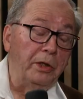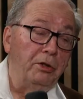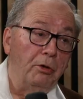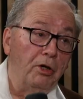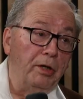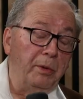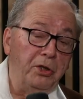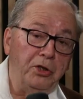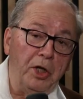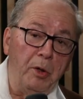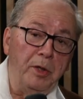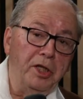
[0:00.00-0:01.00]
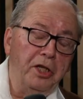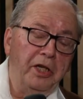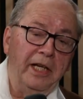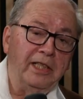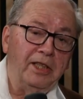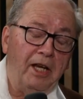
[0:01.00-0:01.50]
you're going to be sharing in the
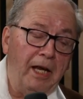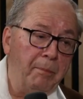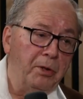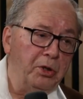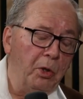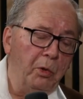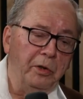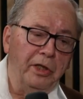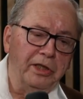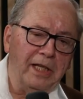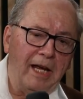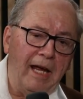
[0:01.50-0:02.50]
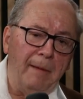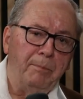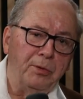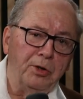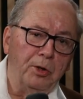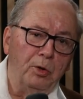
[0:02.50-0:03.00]
next episode is
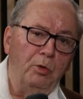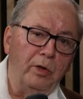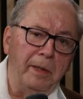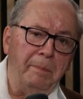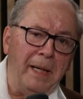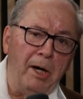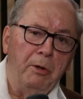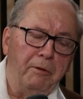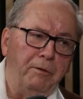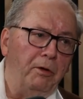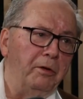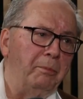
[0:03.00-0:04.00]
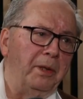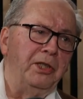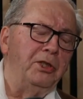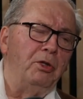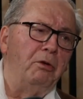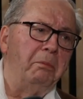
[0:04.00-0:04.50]
absolutely powerful.
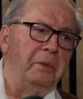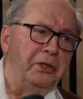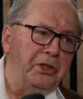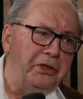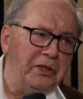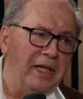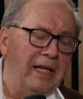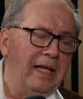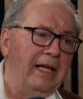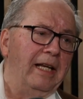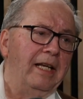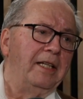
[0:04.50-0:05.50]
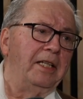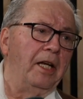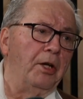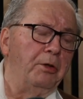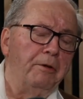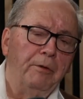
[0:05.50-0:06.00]
Please don't miss it.
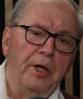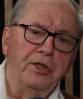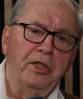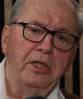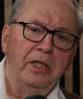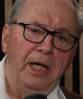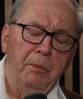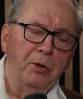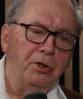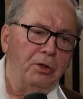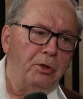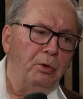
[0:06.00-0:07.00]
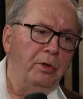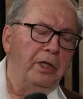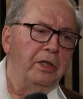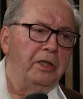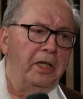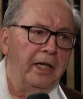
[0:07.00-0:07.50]
Tell your friends and neighbors to tune
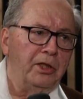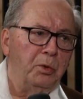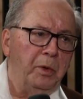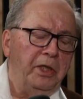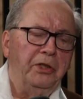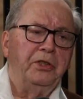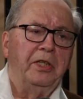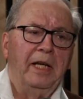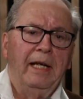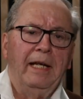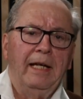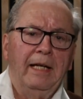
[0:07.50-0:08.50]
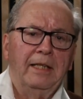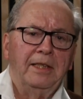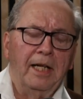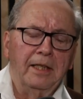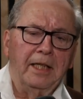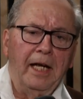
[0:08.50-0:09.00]
in to next week's
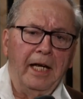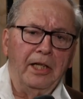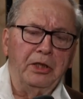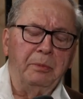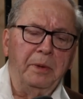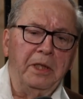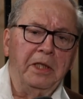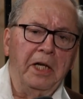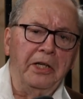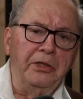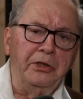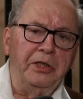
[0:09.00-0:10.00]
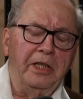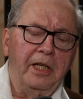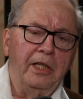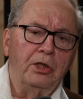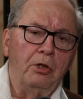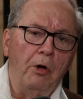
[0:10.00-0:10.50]
telecast because
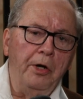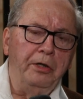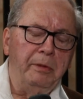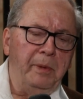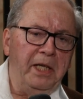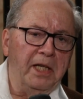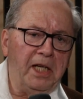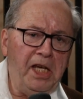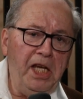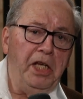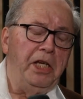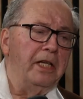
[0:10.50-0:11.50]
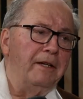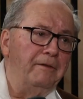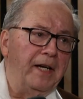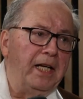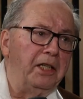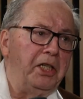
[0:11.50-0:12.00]
it's going to be a key, a
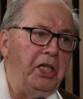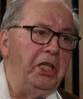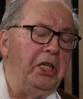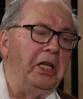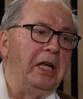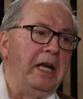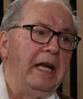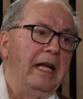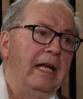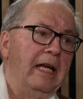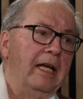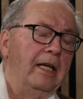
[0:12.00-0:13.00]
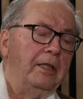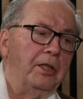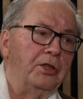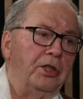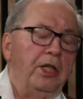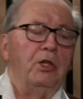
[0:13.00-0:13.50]
vital key
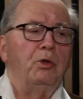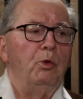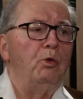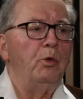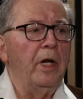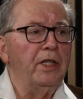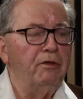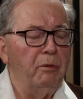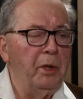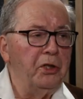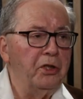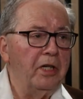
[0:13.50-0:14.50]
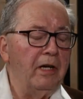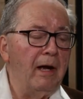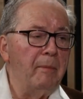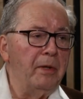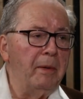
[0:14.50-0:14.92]
to seeing true transformation come. The